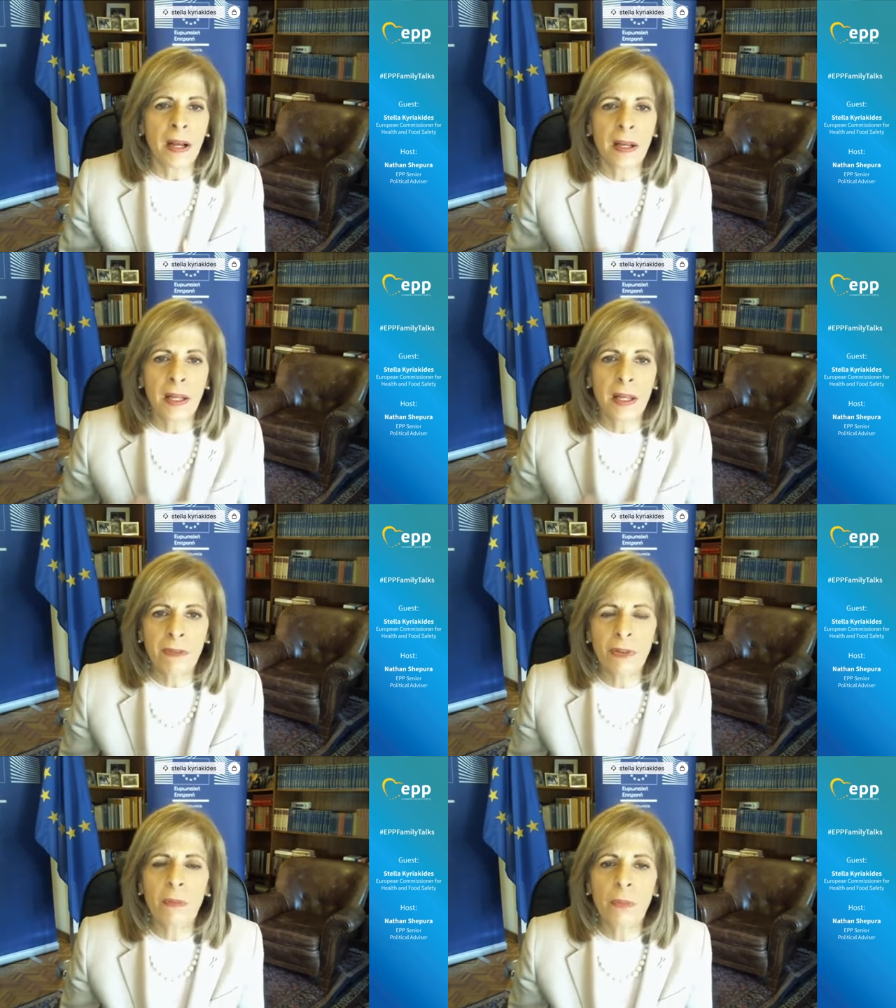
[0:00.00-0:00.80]
even
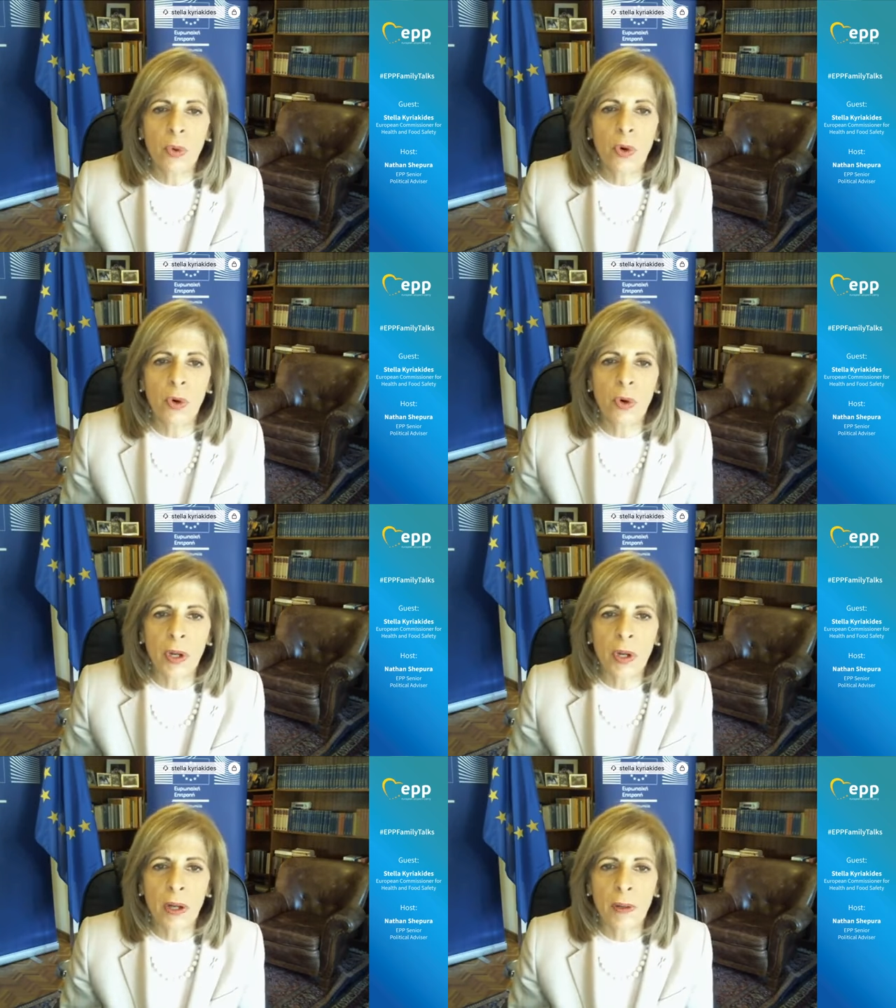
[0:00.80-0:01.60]
more,
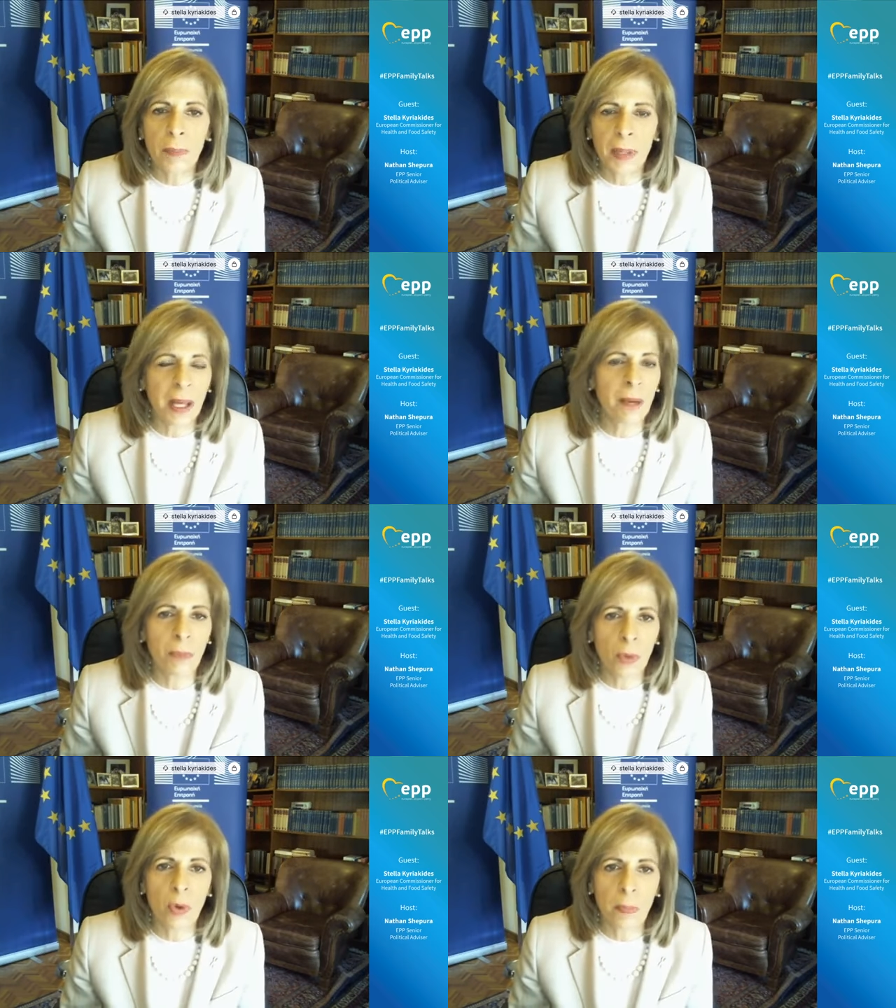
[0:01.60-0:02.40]
become more
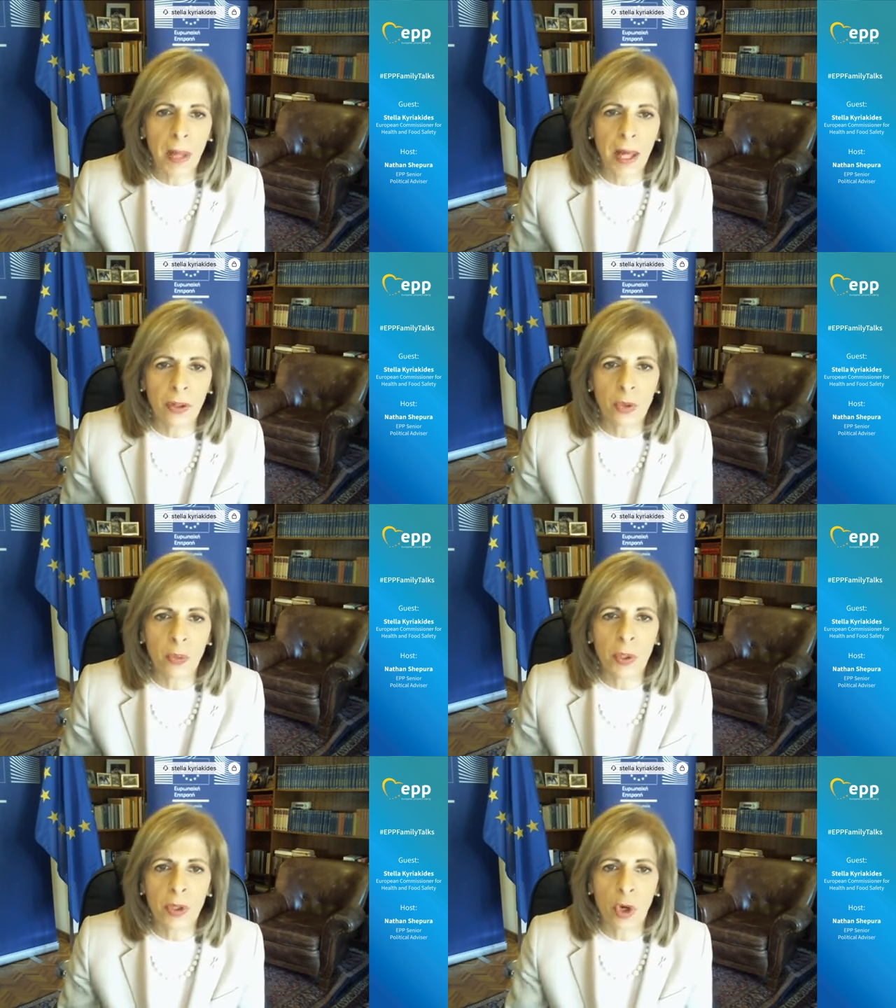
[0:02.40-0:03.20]
apparent with
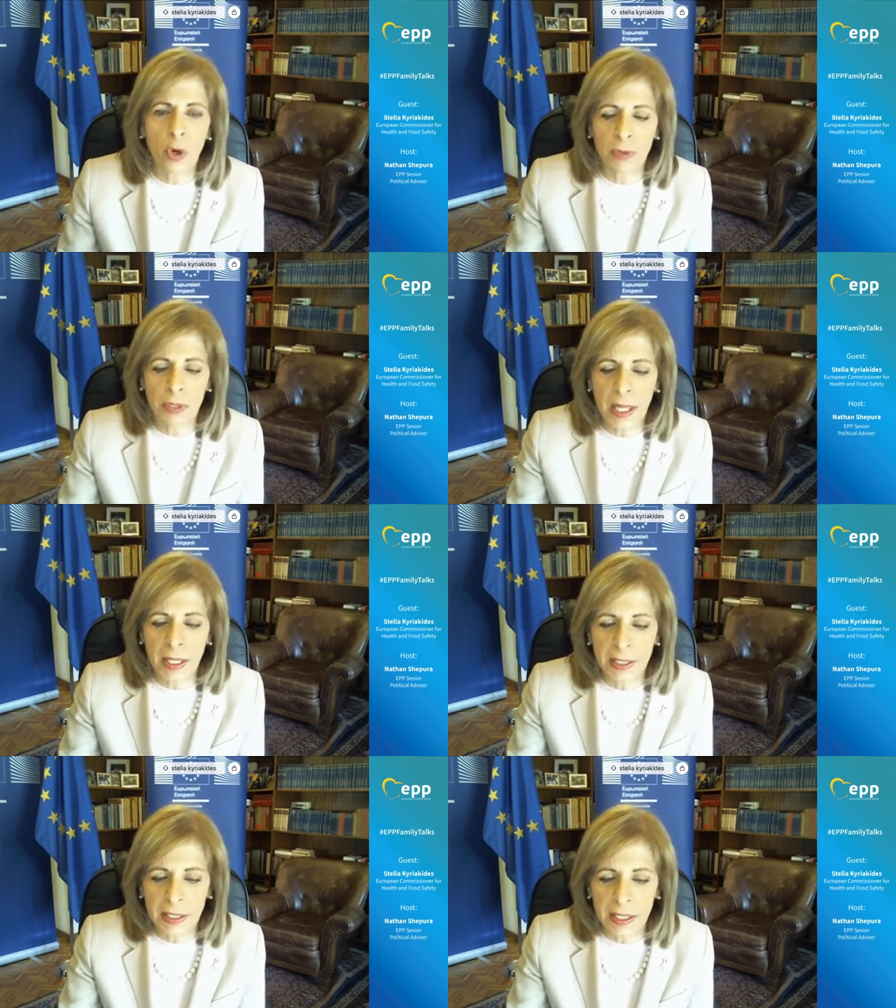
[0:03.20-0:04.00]

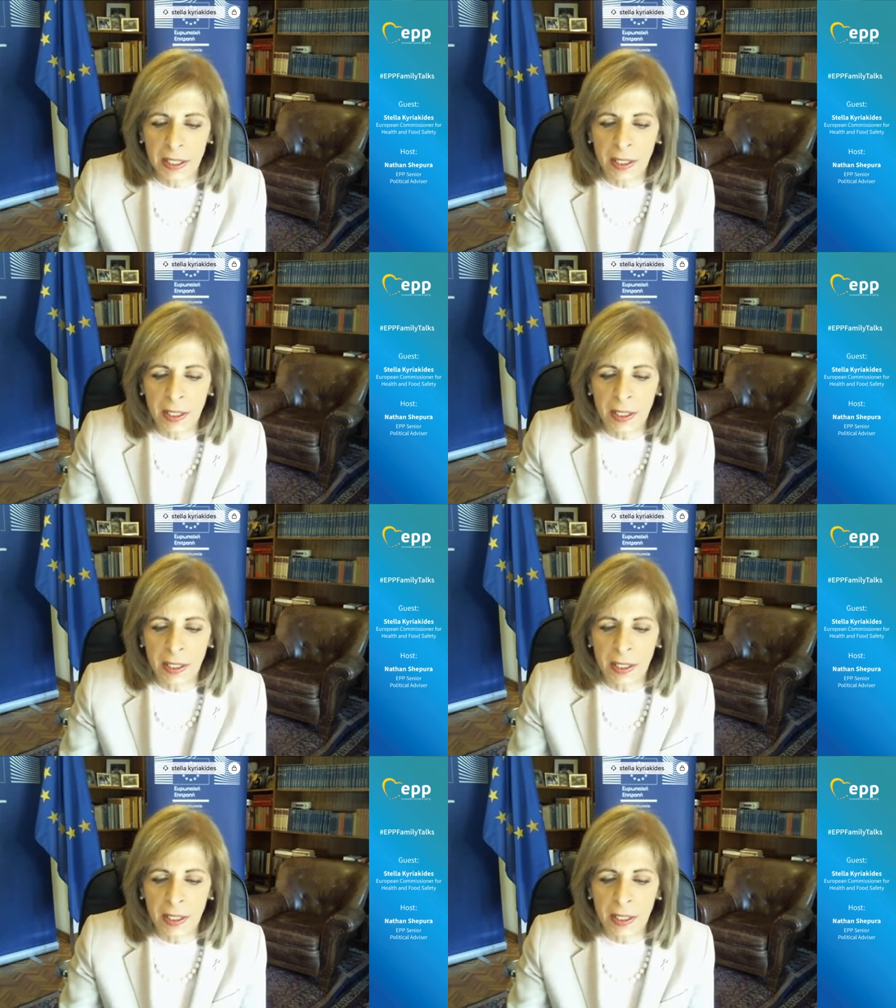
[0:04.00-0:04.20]
COVID-19.